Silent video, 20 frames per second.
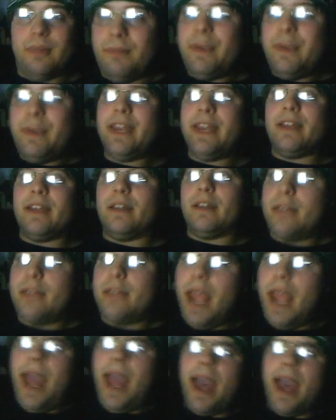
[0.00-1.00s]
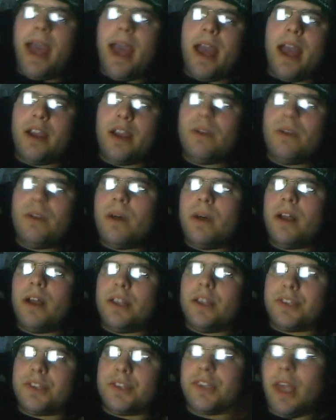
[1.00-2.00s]
We did. Yeah, go
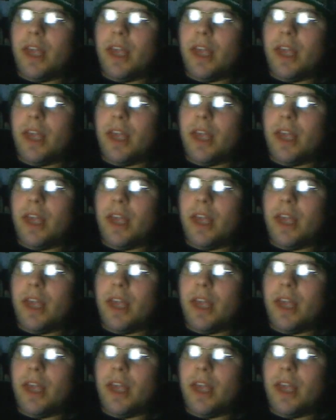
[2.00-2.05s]
us!